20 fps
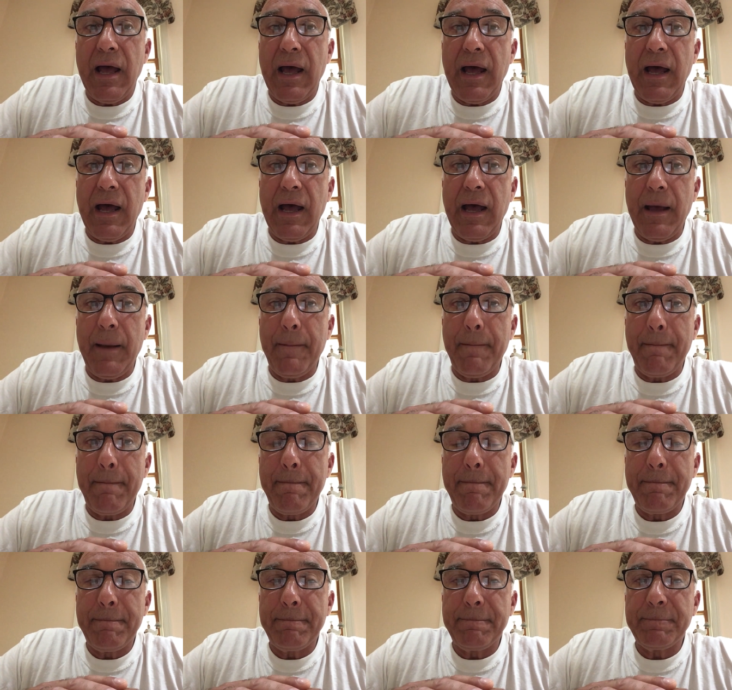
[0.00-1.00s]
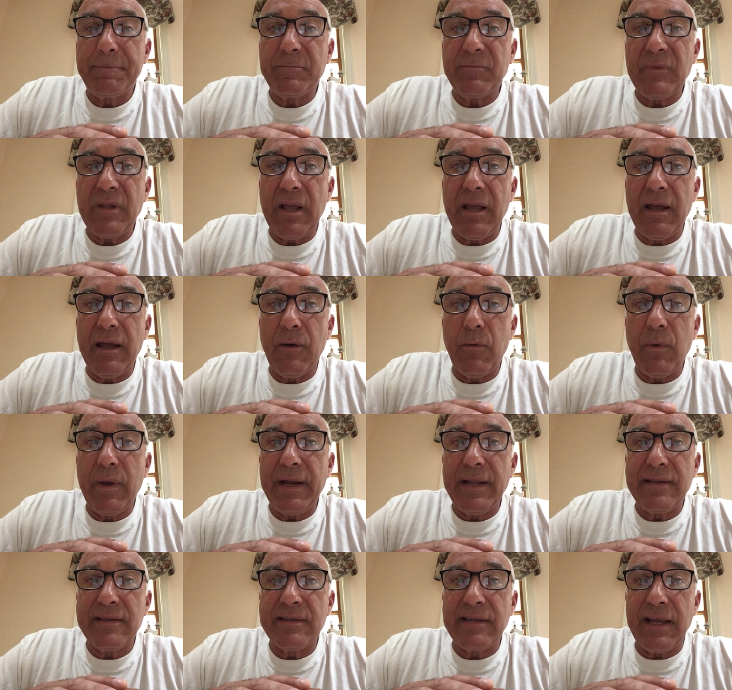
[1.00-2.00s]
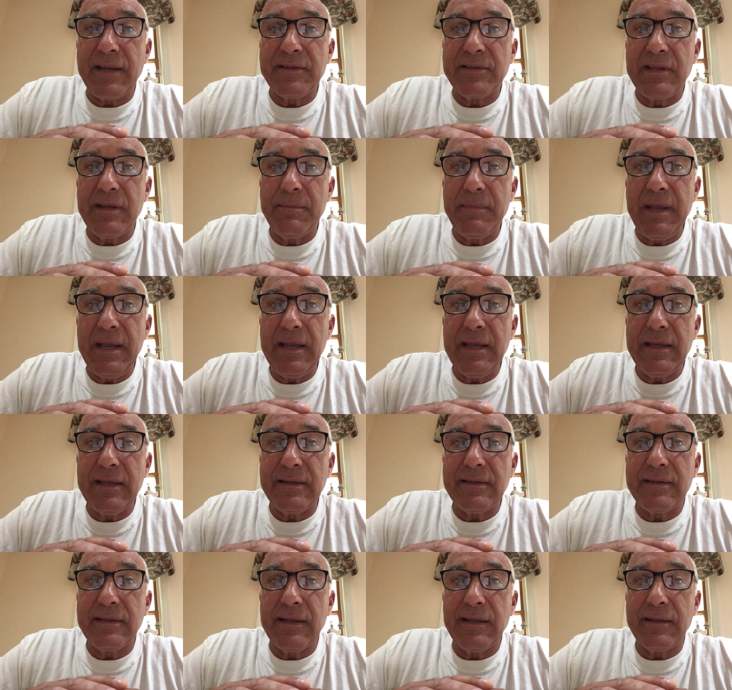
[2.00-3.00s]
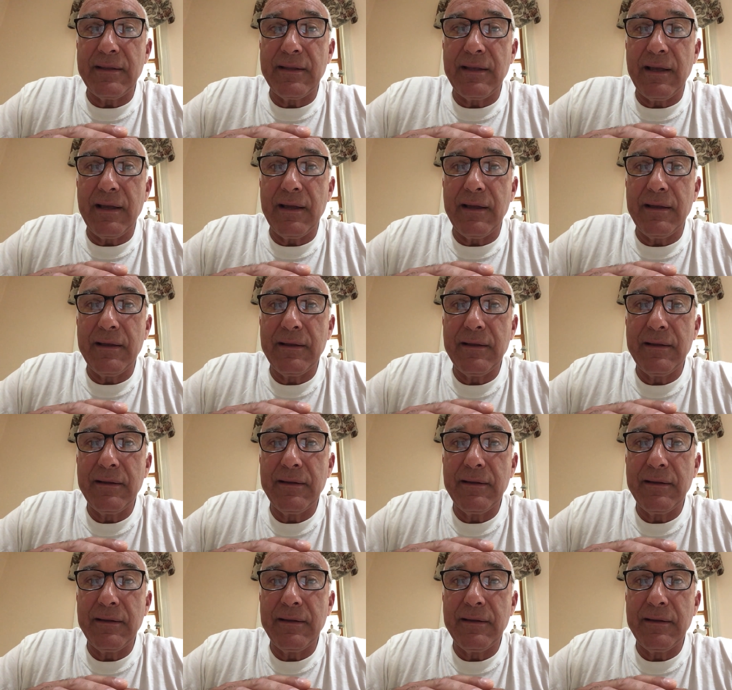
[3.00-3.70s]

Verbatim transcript: Um, uh, what it says to me is that uh,